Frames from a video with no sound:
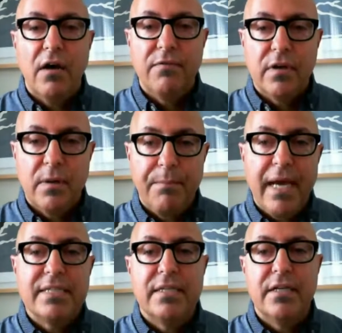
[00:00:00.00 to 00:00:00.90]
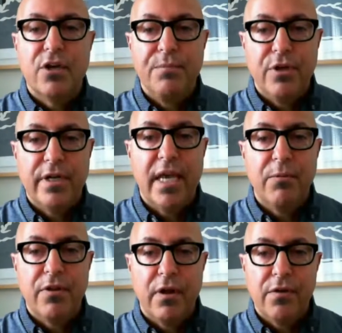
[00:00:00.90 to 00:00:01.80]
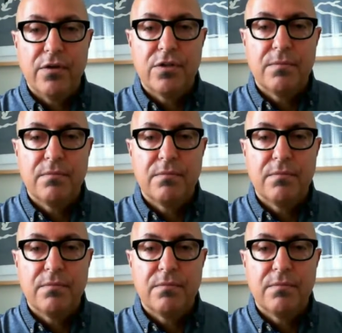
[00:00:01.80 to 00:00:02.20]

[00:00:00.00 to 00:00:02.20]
of a capacity to communicate with others